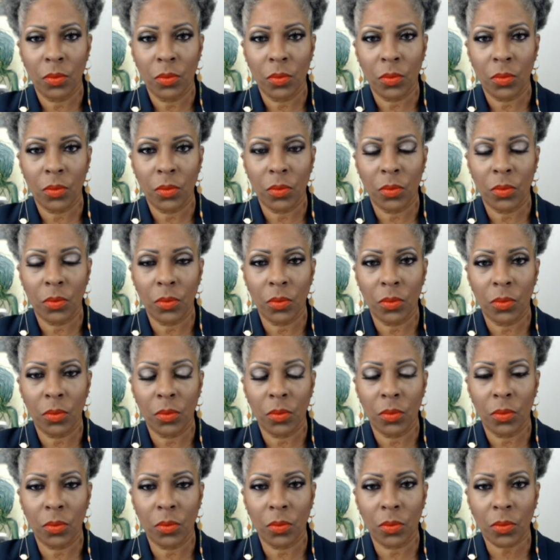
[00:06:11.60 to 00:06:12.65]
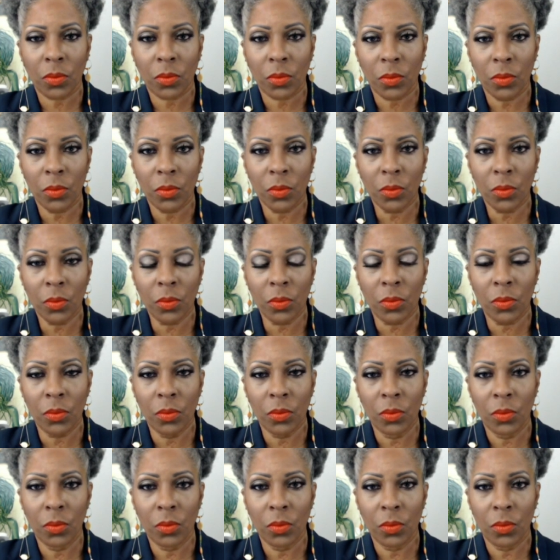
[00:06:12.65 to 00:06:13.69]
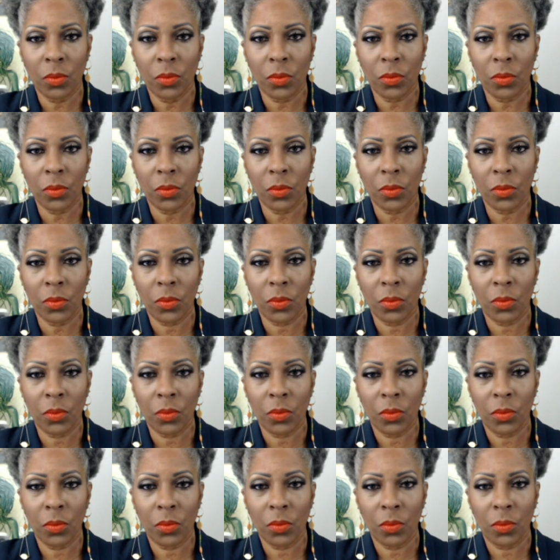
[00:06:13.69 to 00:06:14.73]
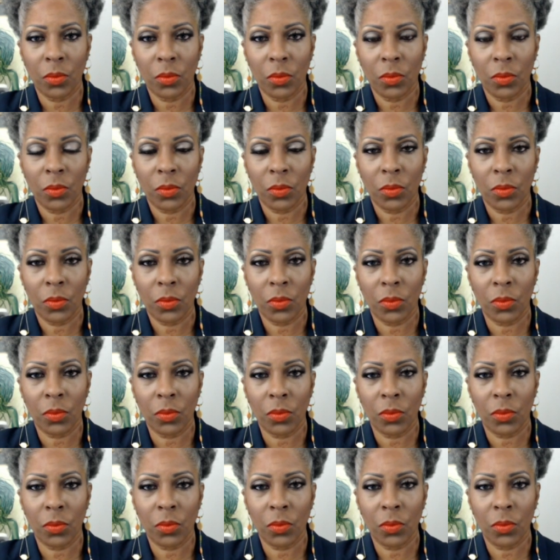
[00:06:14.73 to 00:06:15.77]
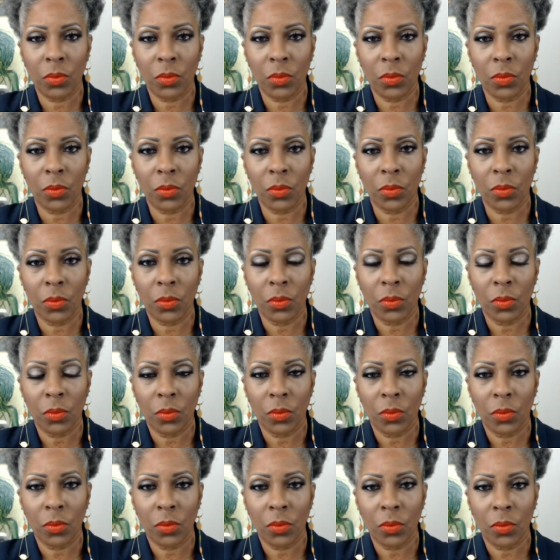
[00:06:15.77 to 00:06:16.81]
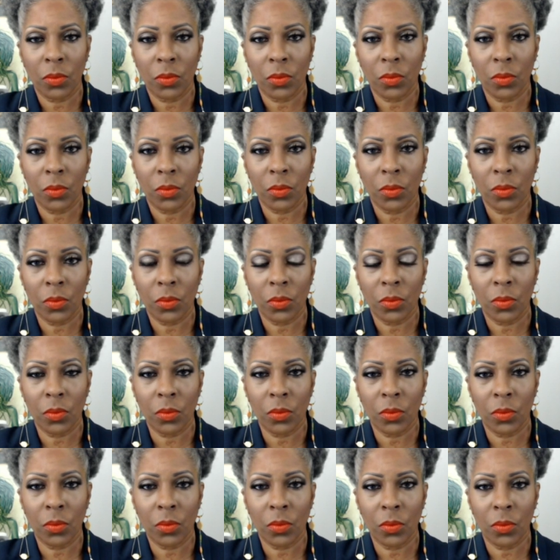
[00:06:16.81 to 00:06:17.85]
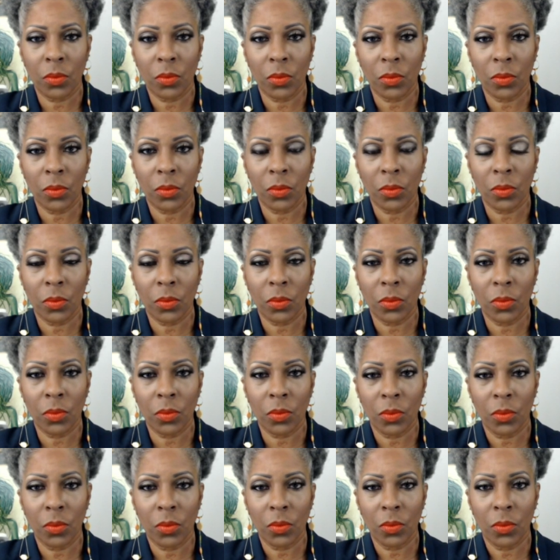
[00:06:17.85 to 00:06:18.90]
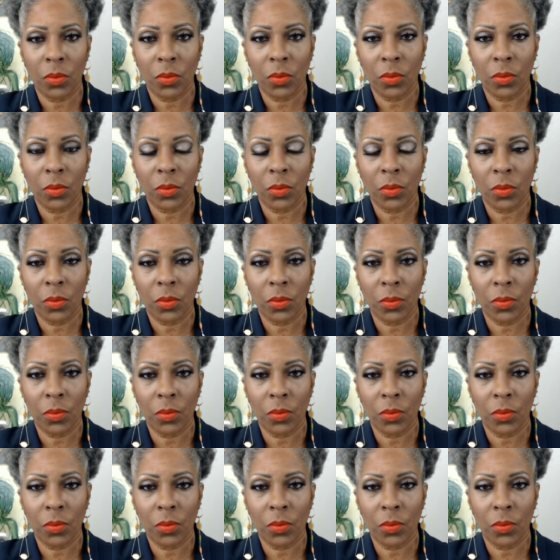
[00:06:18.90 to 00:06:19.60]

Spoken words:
The person shown says nothing.